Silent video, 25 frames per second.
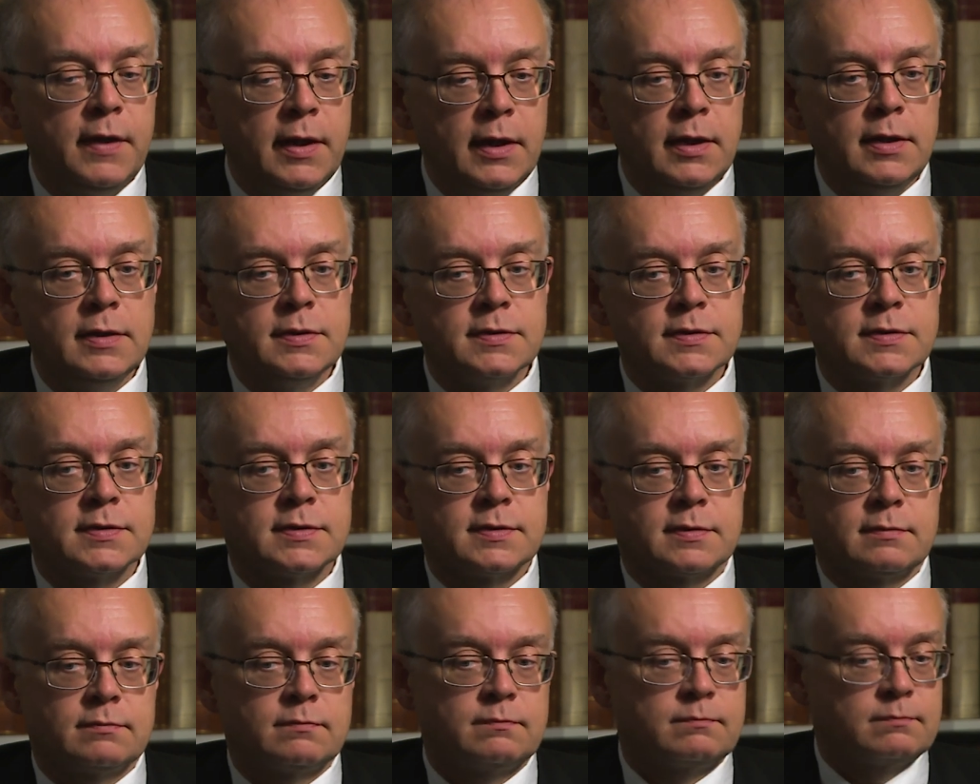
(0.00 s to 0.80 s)

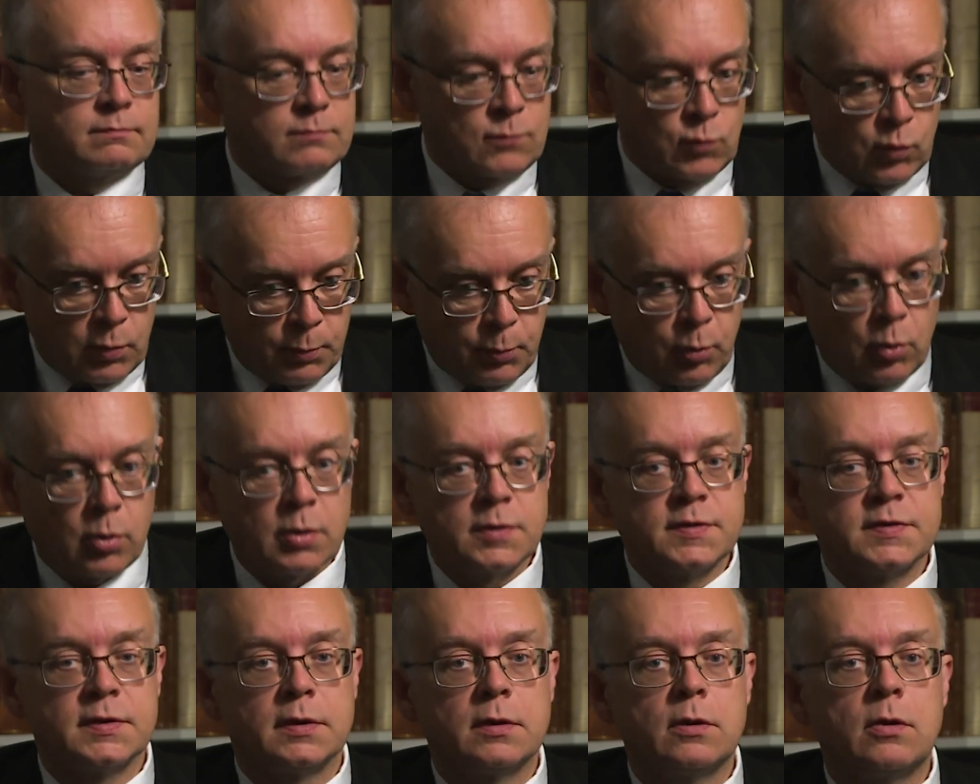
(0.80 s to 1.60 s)
these
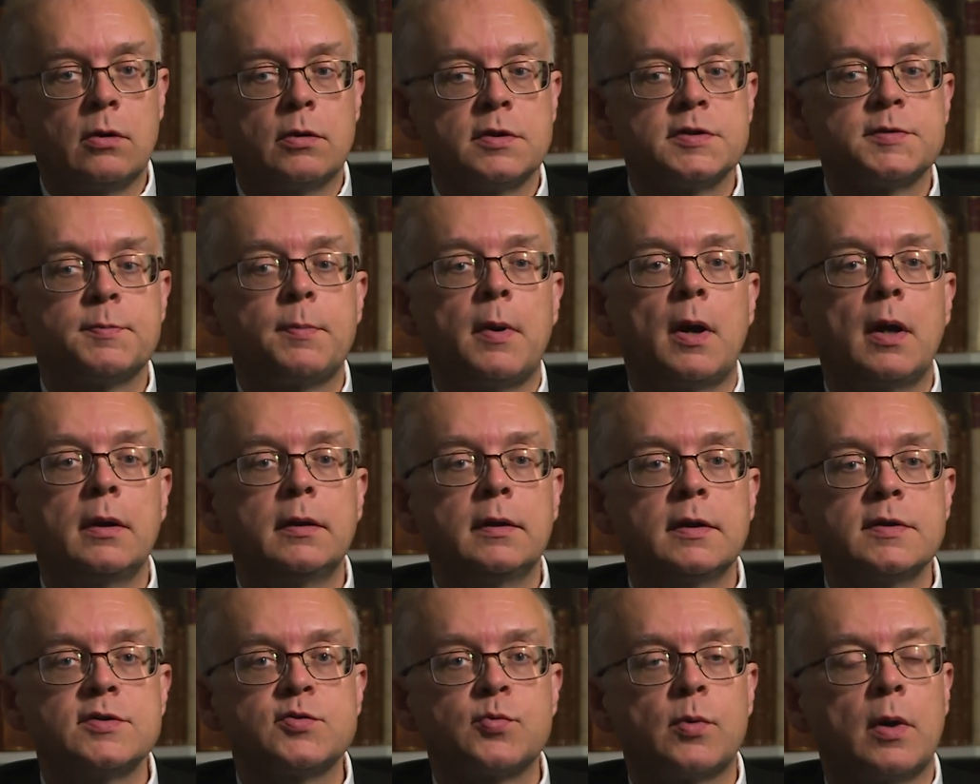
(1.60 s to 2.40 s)
reports and
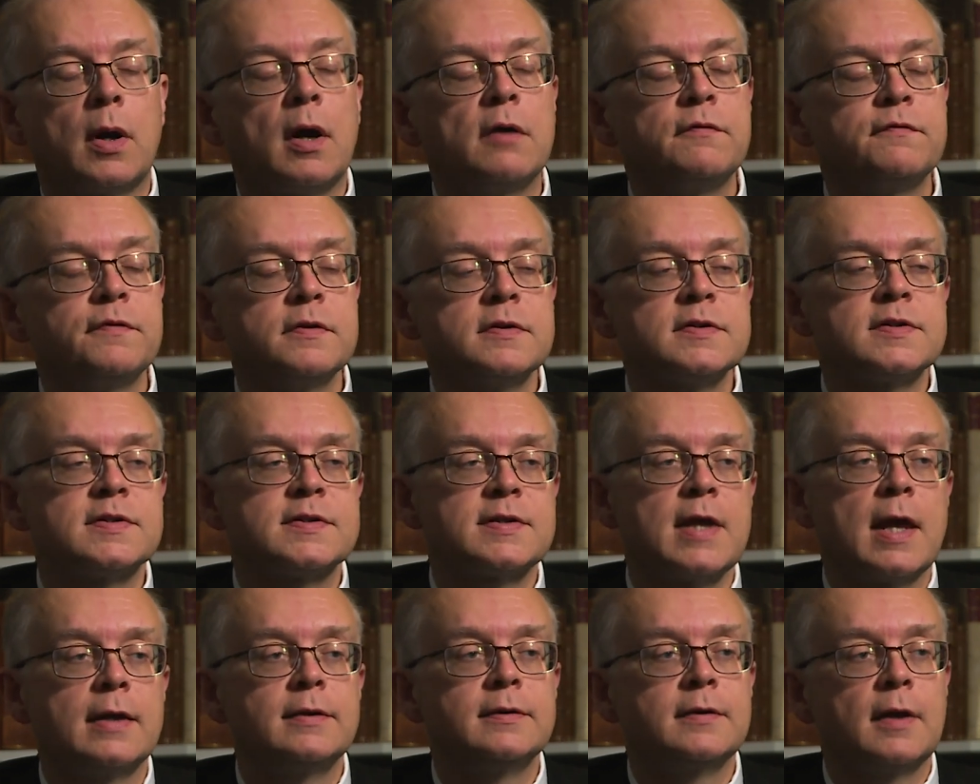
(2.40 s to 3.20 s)
correspondence were often
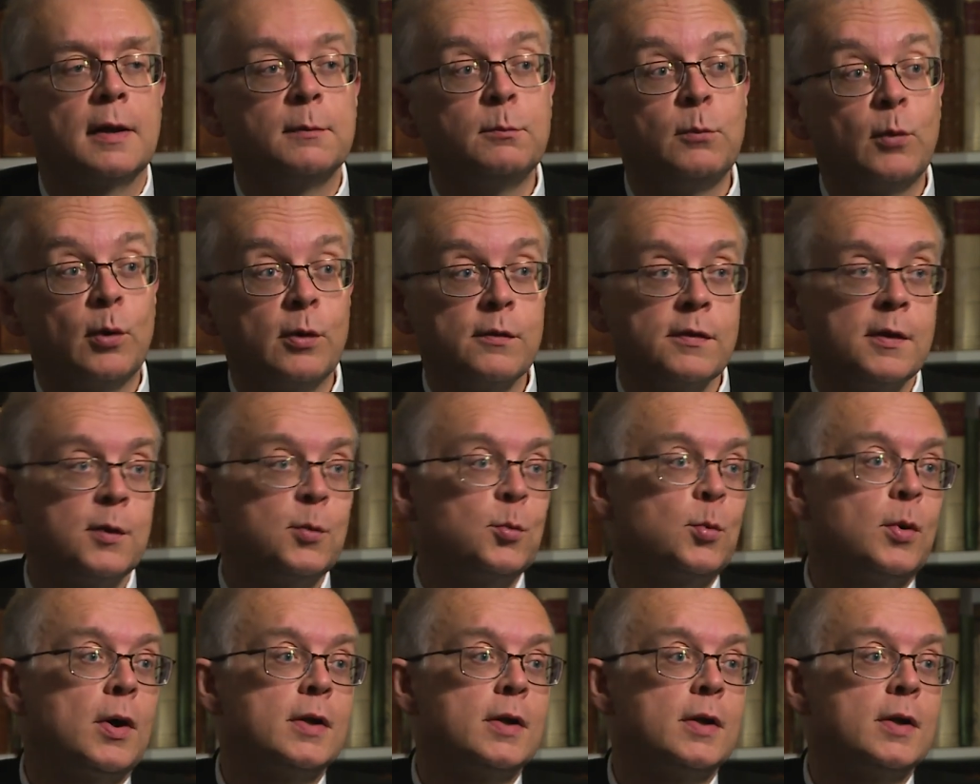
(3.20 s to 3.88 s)
sent on more than